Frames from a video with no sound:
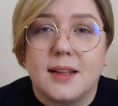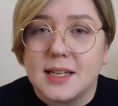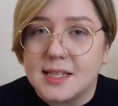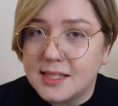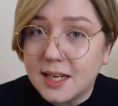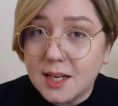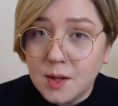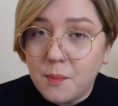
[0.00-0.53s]
And the
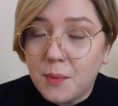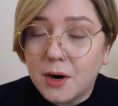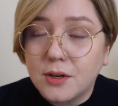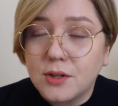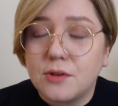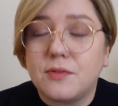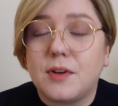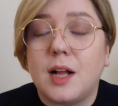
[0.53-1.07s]
second
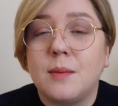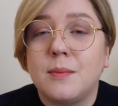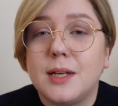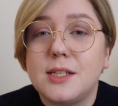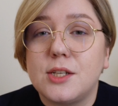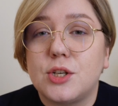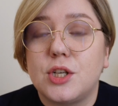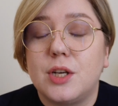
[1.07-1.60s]
part of calm
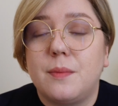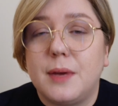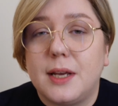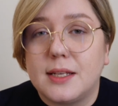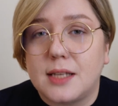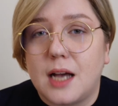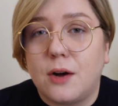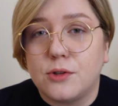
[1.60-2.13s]
leadership
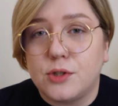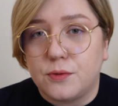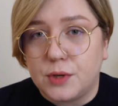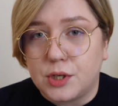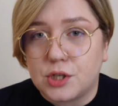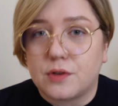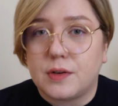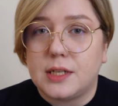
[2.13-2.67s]
is how do we
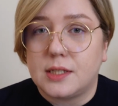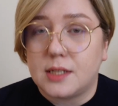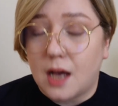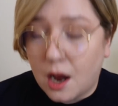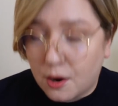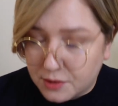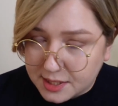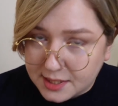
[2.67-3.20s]
treat
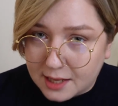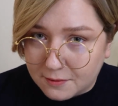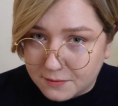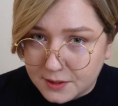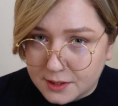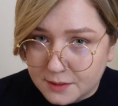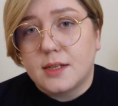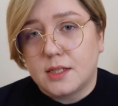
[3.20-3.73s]

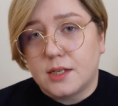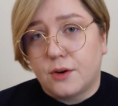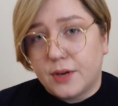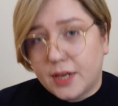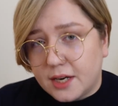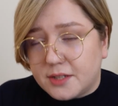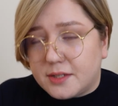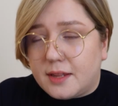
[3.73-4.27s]
ourselves. So
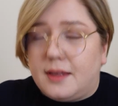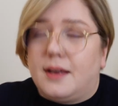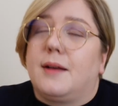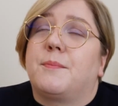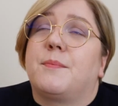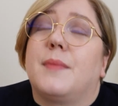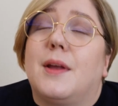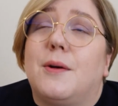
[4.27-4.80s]
here's the
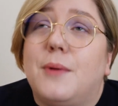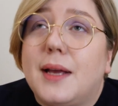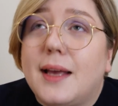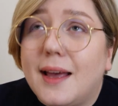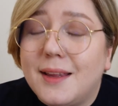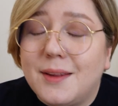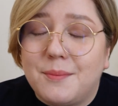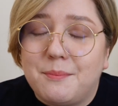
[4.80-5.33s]
thing, we
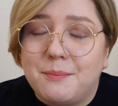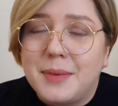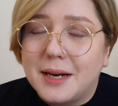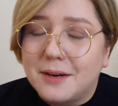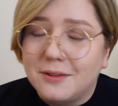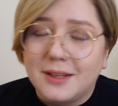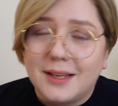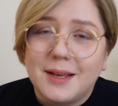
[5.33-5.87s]
can
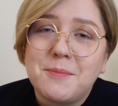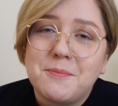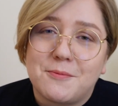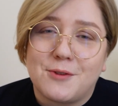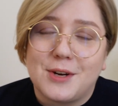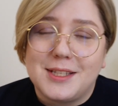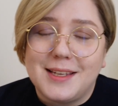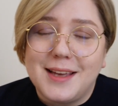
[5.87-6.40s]
barely
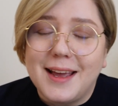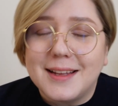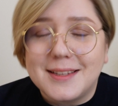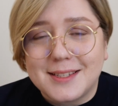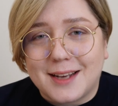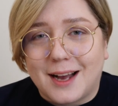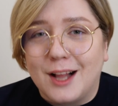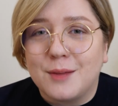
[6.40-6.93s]

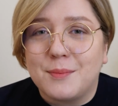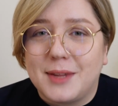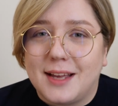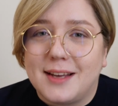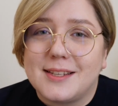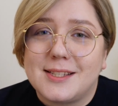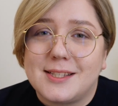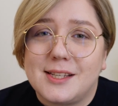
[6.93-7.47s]
radiate
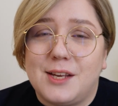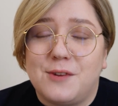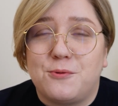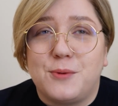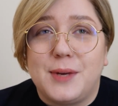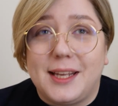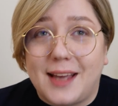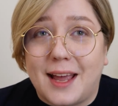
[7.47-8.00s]
calmness
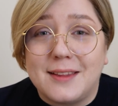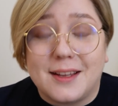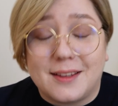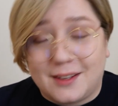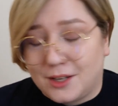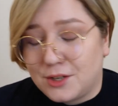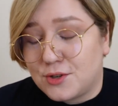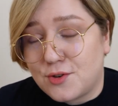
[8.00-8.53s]
if we
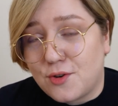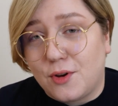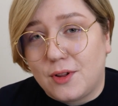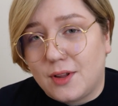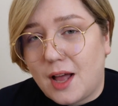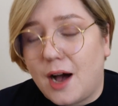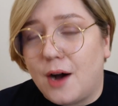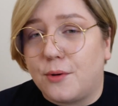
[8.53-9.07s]
cannot
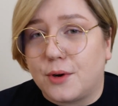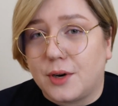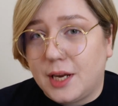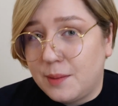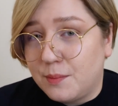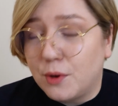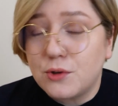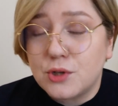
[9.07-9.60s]
control our
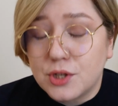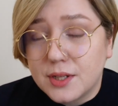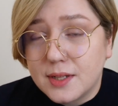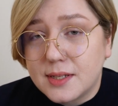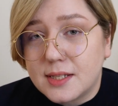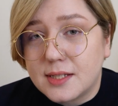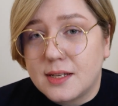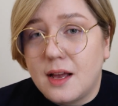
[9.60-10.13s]

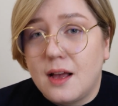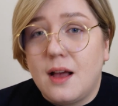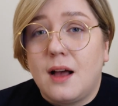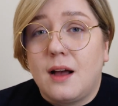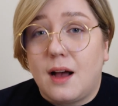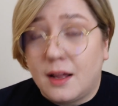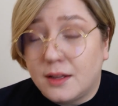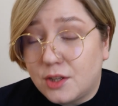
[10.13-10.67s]
emotions
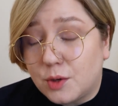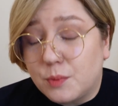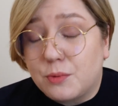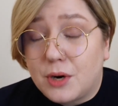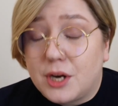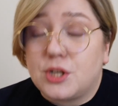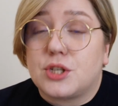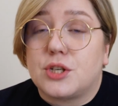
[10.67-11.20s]
under
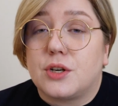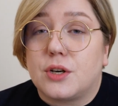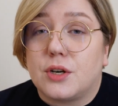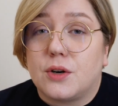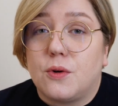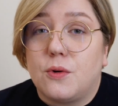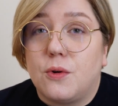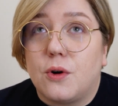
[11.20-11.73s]

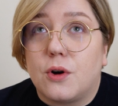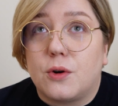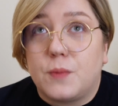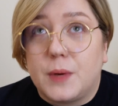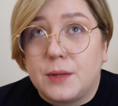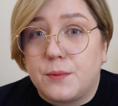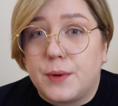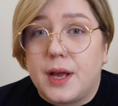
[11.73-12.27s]
pressure or
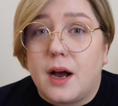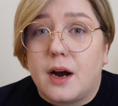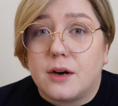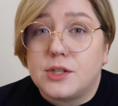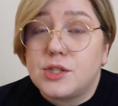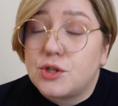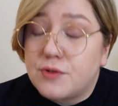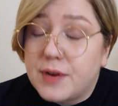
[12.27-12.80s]
when we
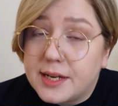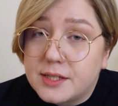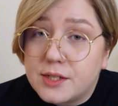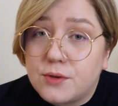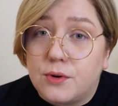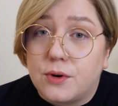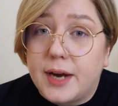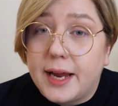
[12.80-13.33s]
are stressed or